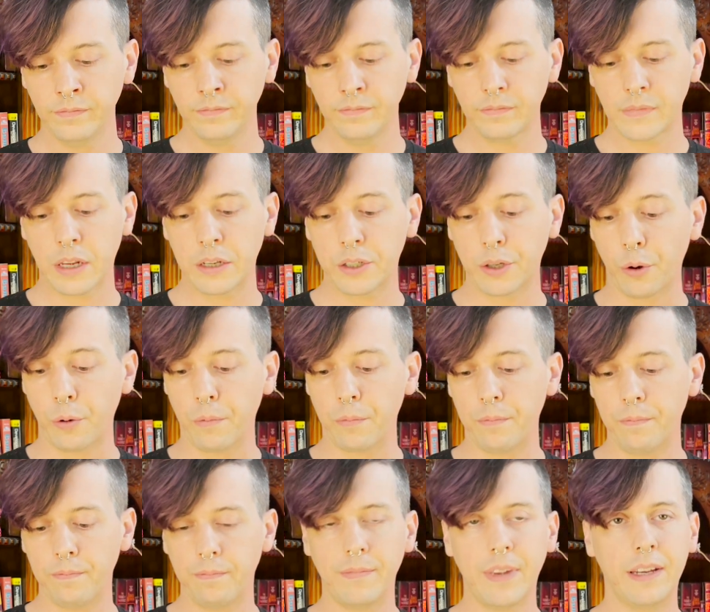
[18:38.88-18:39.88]
So
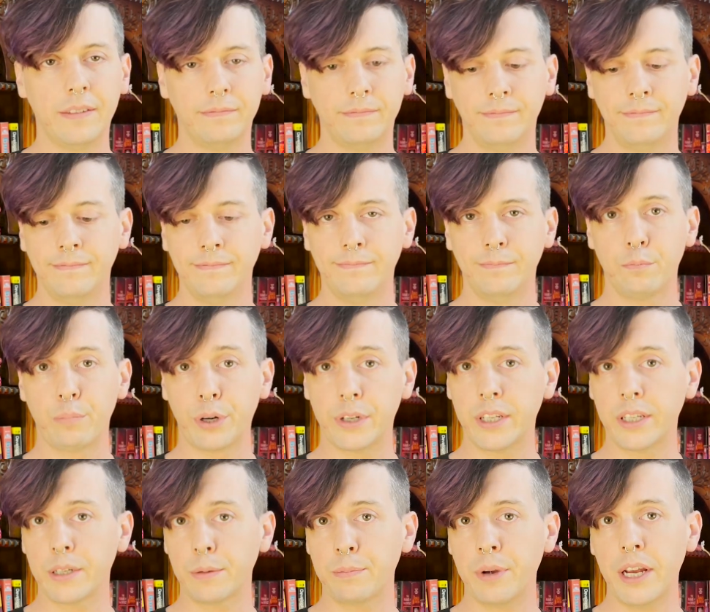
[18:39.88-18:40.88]

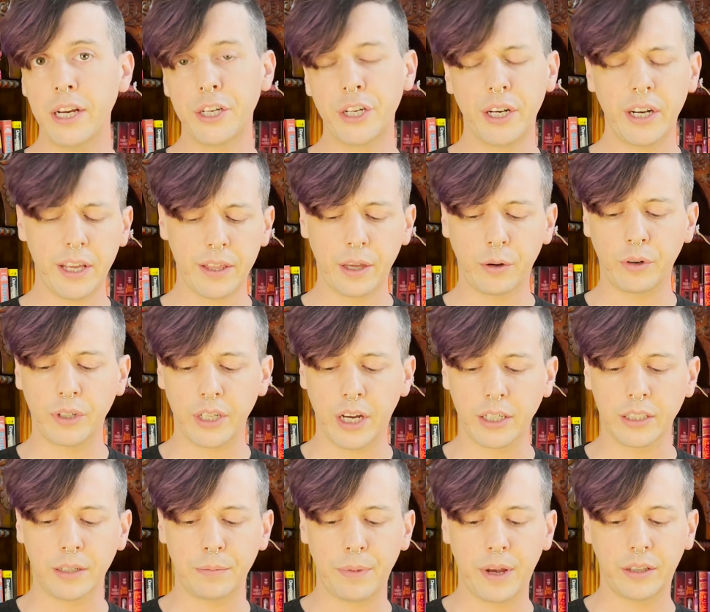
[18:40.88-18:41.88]
participation, I think we talked
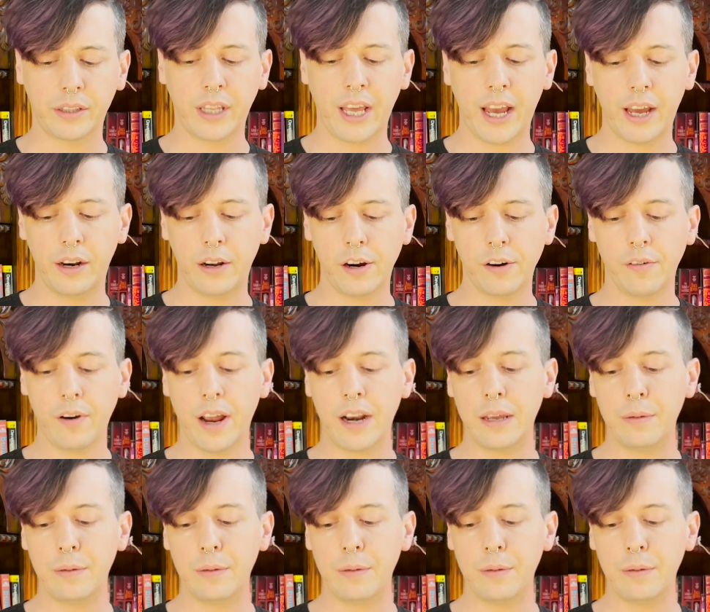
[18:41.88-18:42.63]
about that already,